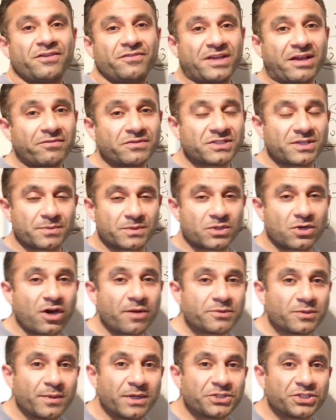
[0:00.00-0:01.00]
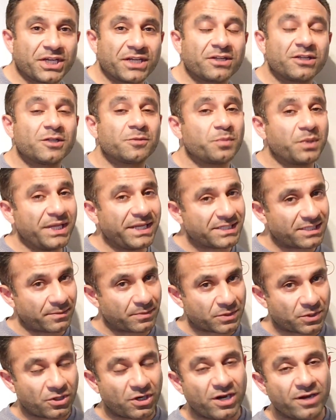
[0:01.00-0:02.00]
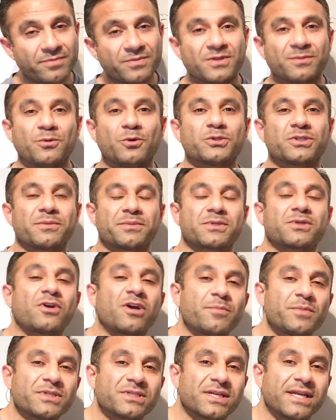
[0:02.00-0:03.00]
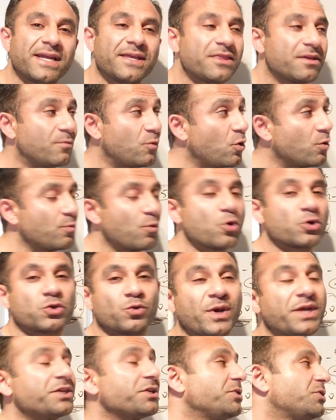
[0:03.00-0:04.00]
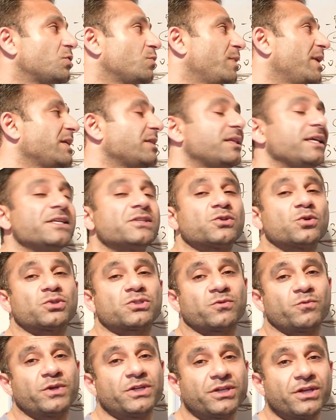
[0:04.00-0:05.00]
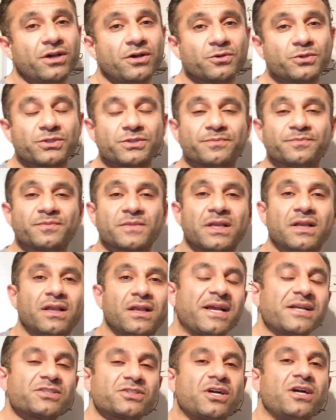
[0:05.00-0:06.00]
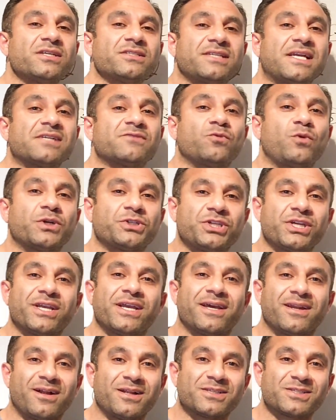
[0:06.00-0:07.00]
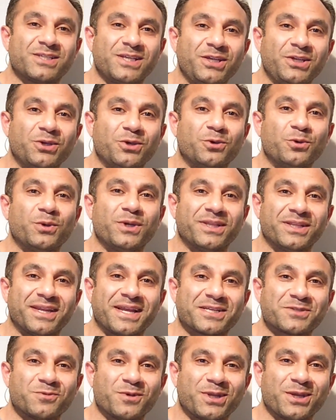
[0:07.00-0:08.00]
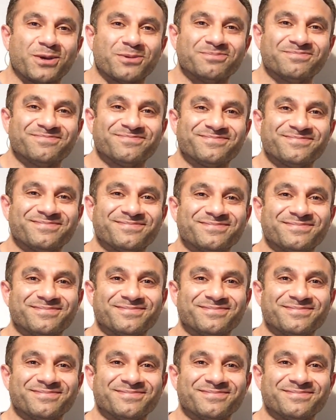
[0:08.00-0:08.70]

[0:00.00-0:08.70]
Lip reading: If you haven't subscribed to my channel, please subscribe. The more subscribers I get, the more motivation to make these sorts of videos. Thanks guys, thanks for watching, and I'll see you in the next video.